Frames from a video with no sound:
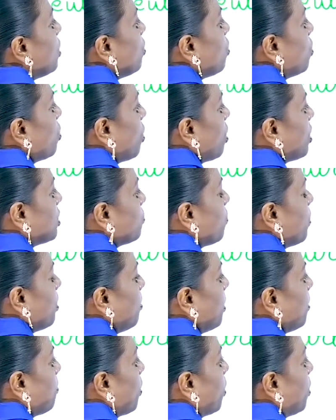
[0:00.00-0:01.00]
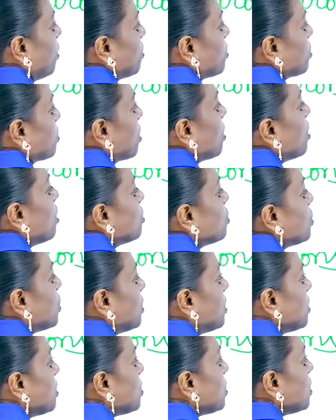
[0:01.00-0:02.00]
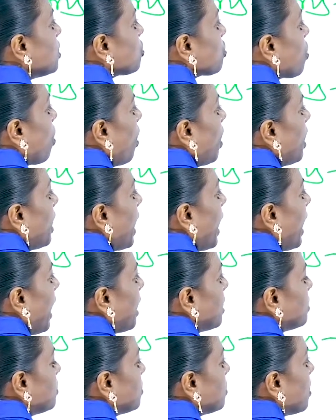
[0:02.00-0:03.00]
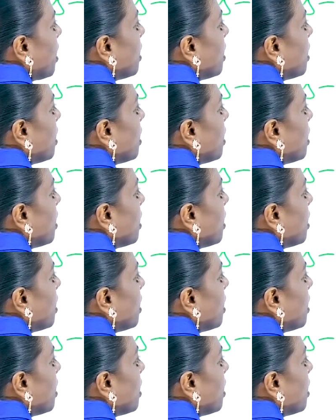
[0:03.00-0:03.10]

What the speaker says: neutrons will be produced. So this is called as